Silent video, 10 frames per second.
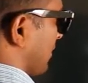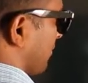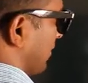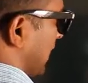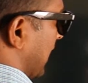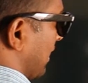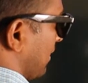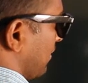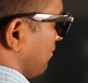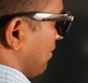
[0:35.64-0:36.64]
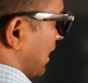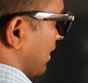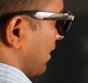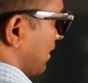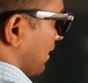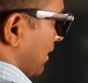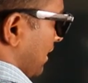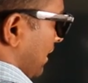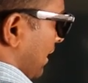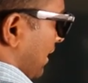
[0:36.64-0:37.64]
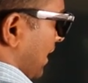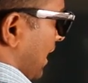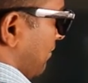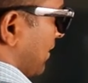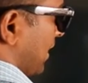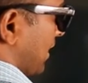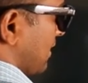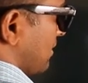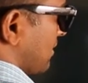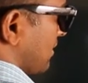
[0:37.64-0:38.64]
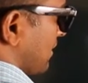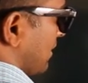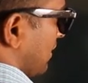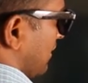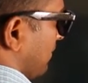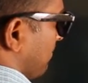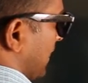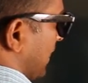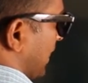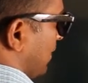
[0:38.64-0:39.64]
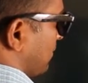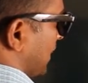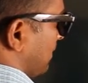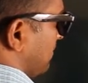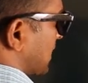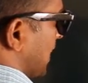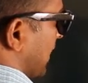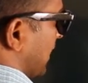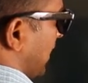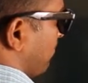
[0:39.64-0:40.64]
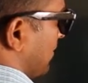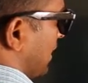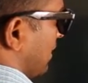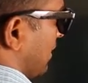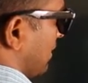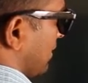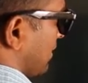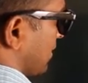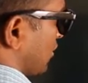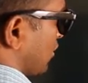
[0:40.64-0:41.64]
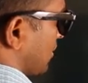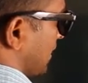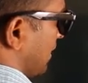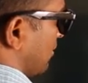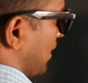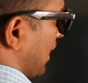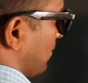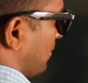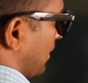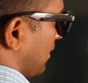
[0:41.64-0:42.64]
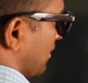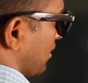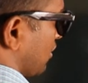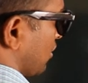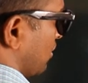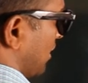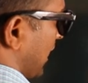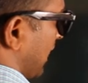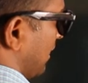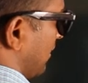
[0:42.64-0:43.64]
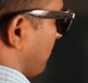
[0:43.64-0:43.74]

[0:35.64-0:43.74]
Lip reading: we get 1. After this, bring down the beside number, so 0 down, so 10.